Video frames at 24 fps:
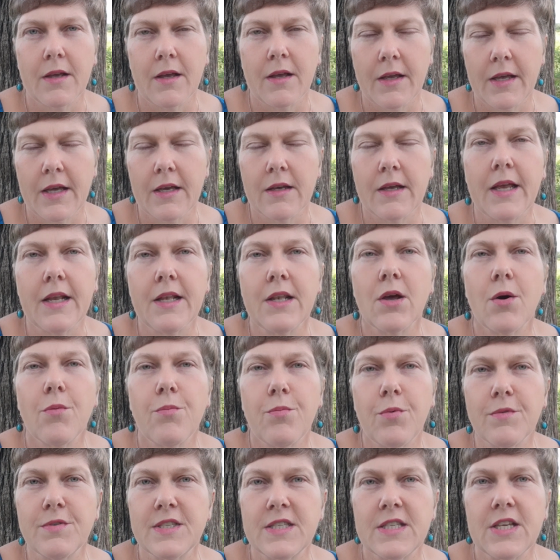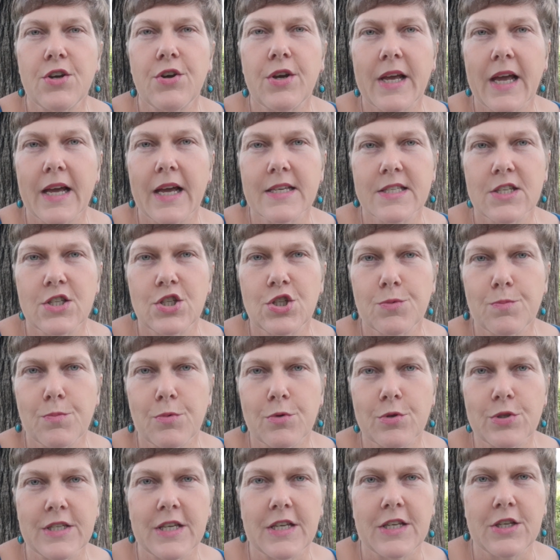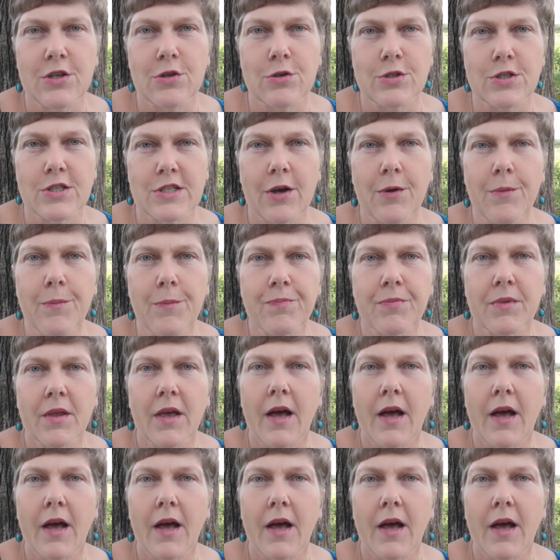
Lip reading: end up with stearic acid spots in your soap.